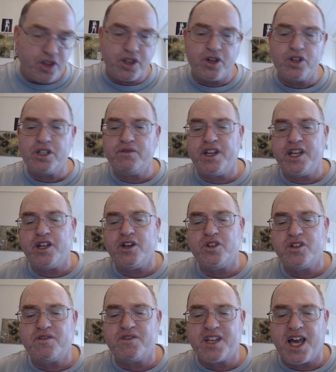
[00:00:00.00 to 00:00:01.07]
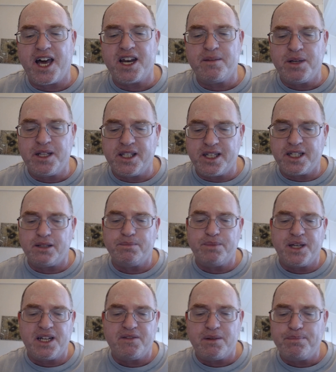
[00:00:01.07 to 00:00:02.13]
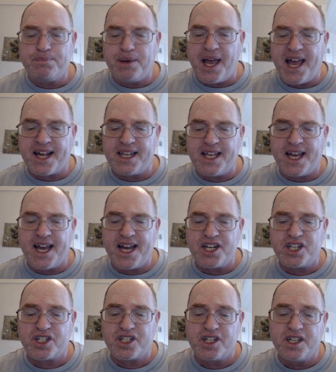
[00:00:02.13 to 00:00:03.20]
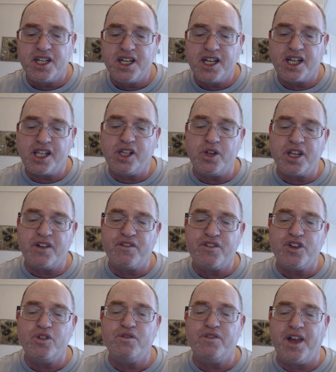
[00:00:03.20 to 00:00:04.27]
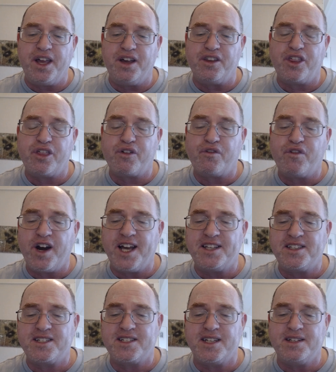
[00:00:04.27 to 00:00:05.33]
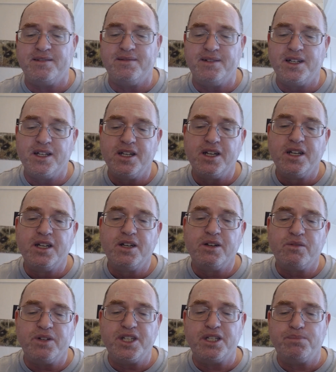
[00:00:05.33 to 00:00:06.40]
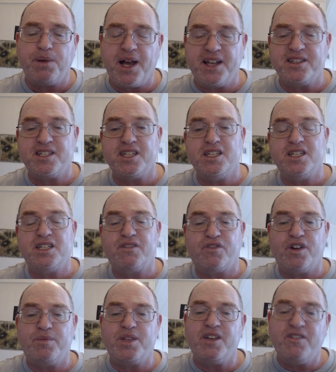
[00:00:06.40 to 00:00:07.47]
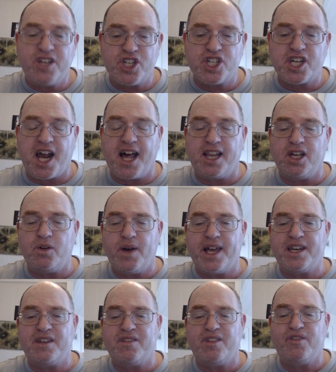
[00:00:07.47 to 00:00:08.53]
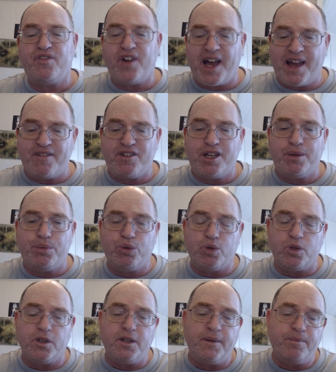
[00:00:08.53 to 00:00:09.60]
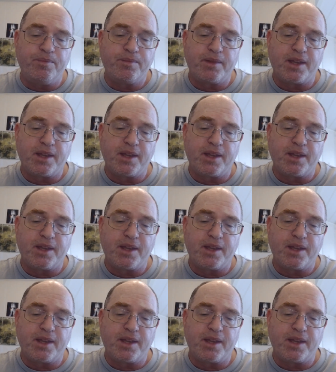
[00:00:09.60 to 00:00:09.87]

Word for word: of those videos have got him a little bit of a backlash, including a few veiled threats and responses from the shallow end of the 5e pool.